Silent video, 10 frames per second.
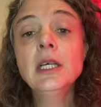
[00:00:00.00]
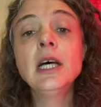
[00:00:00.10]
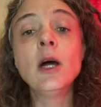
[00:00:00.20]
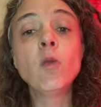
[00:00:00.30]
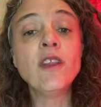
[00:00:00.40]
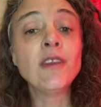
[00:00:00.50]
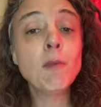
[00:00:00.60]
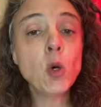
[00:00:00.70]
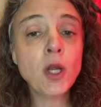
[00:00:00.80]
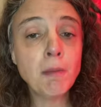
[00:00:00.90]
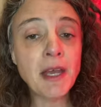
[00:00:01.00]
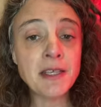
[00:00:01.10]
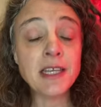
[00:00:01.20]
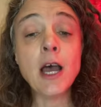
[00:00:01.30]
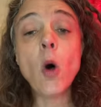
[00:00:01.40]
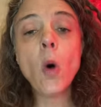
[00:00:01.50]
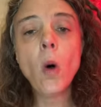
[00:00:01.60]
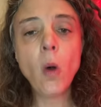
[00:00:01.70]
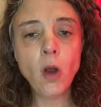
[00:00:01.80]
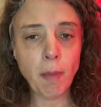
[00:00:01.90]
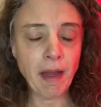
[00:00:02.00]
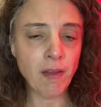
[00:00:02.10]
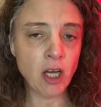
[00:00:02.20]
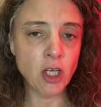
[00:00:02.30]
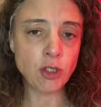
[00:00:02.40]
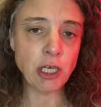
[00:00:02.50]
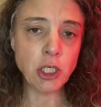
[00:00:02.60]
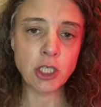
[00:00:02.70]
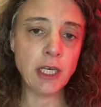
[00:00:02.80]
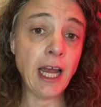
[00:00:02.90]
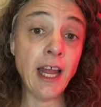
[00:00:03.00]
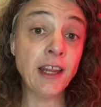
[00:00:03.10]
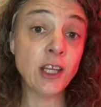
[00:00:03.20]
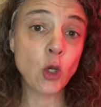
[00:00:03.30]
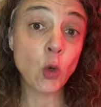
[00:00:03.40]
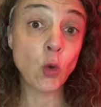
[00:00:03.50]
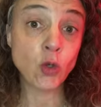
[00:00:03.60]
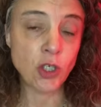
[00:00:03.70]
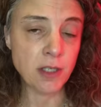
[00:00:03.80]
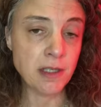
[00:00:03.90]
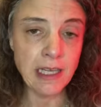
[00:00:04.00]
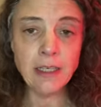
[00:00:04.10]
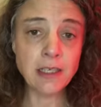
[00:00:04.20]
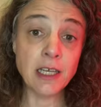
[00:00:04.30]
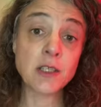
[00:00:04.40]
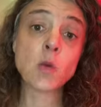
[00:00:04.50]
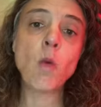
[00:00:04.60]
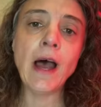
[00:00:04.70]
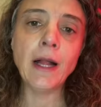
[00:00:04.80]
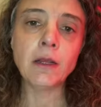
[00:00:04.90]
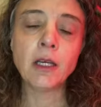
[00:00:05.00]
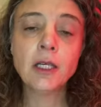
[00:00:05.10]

And with the Morning Mist, all about the hydration and the gorgeous scent as well.